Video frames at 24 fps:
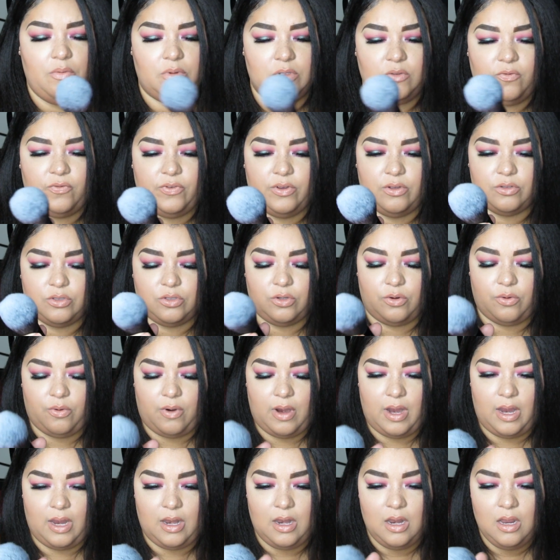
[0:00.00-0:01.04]
feels
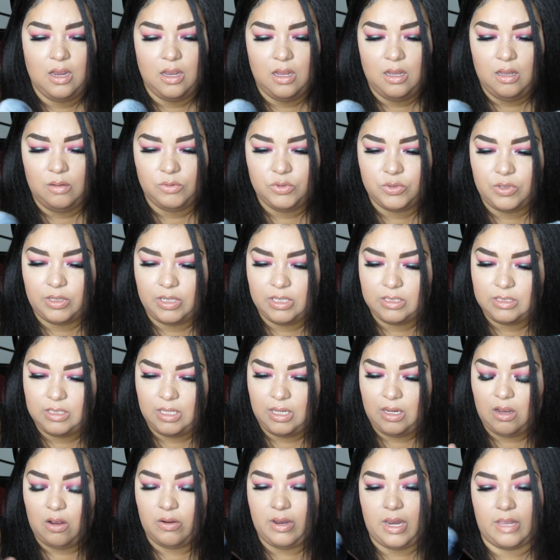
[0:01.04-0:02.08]
great. I'm trying to
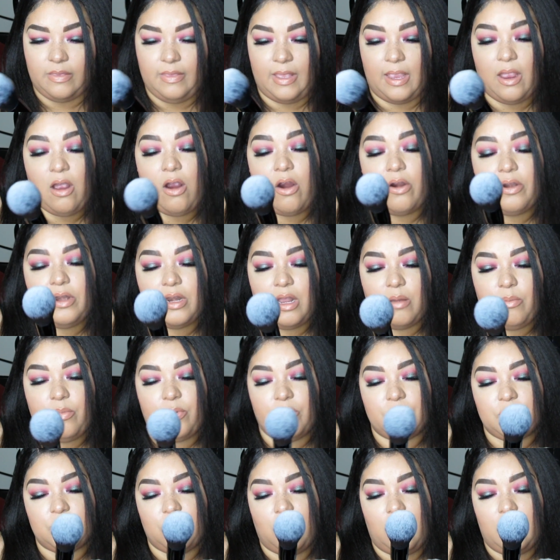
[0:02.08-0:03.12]
see. Okay, they are
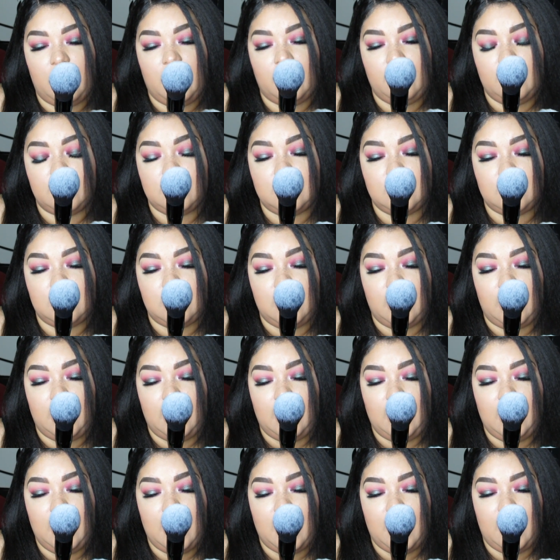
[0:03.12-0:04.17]
numbers on it. This is the
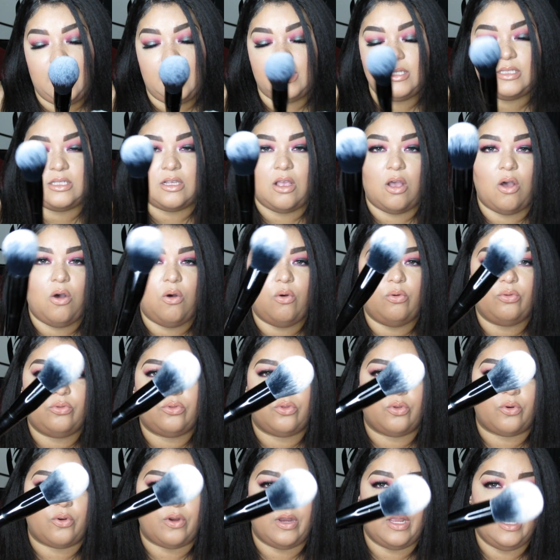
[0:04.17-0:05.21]

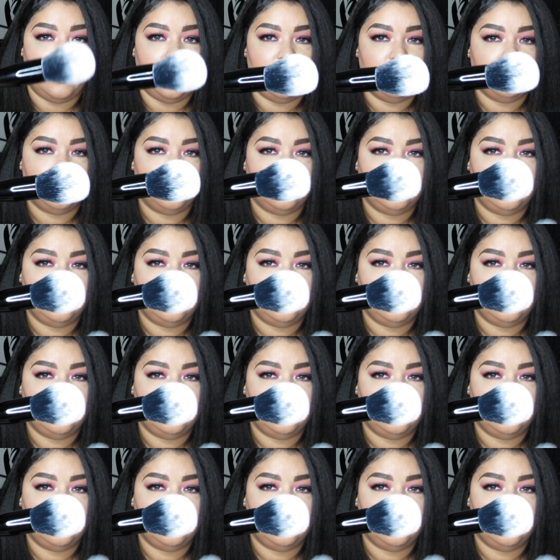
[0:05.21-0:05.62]
ES03.